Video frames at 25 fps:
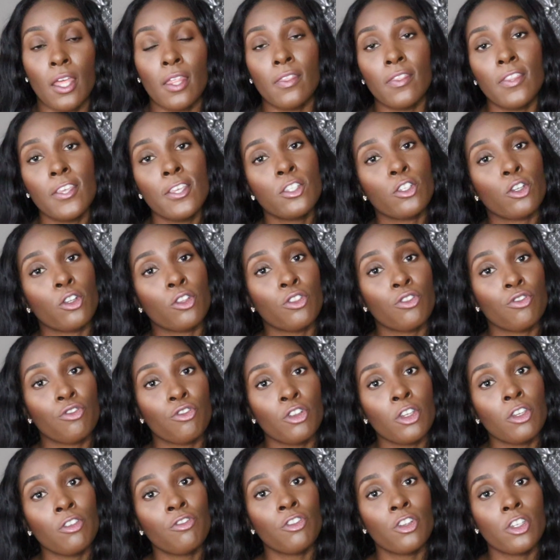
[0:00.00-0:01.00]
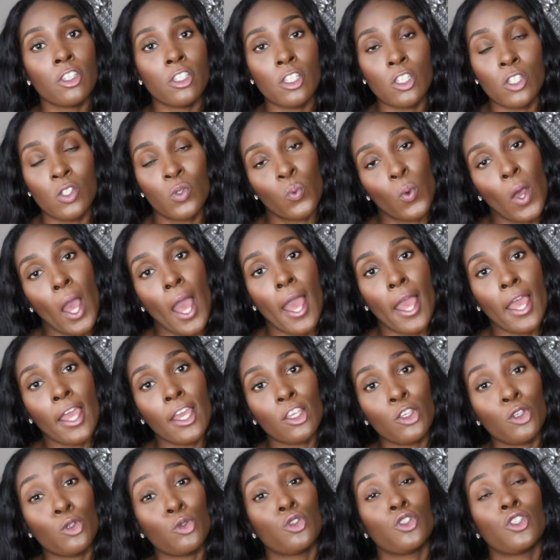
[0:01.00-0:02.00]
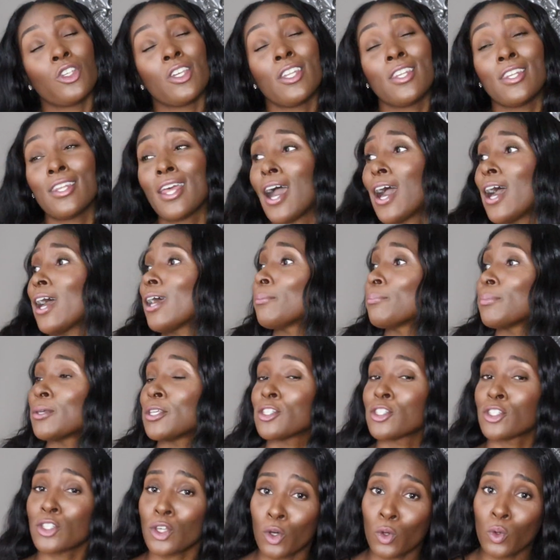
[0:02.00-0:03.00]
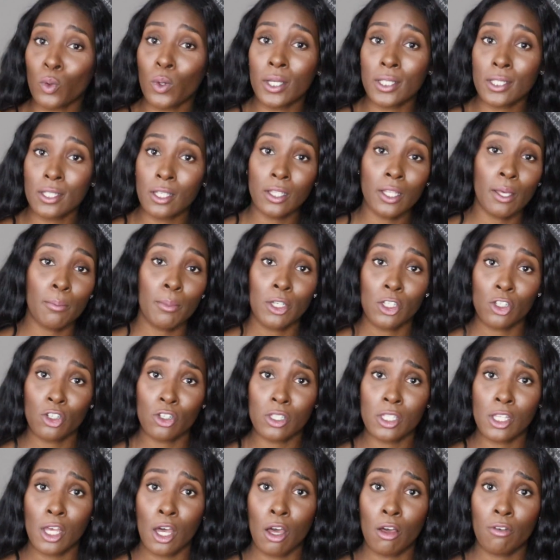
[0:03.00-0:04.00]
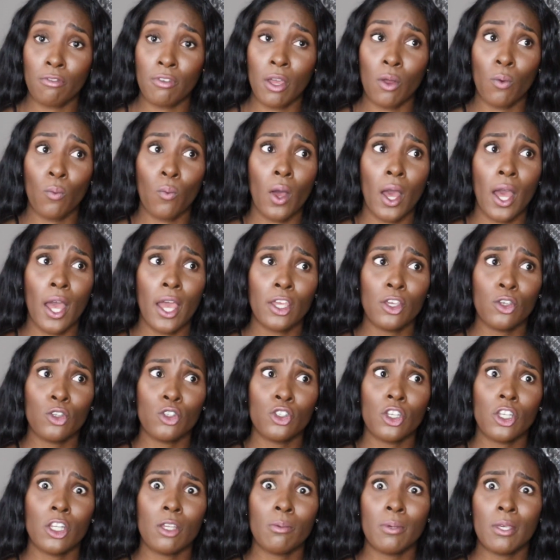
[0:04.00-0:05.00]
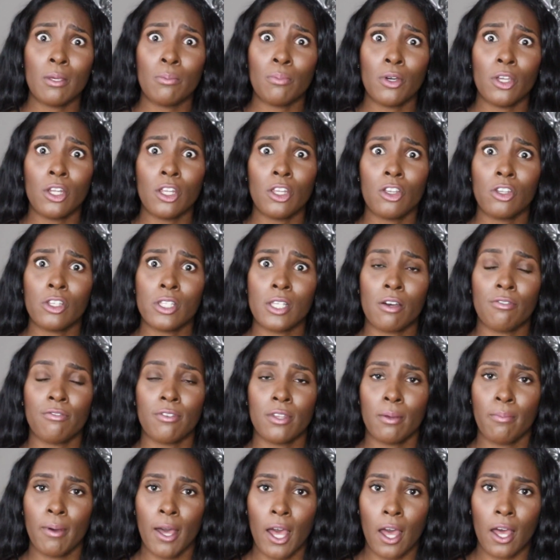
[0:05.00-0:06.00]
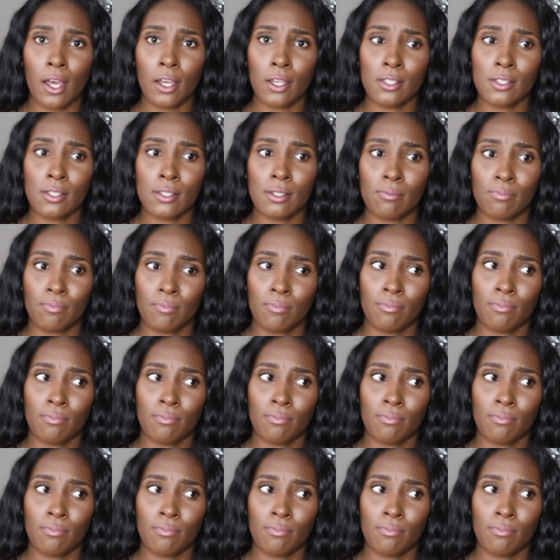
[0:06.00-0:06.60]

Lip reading: these are 3 reasons why you should not be so quick to limit yourself and why you shouldn't be putting yourself in a box.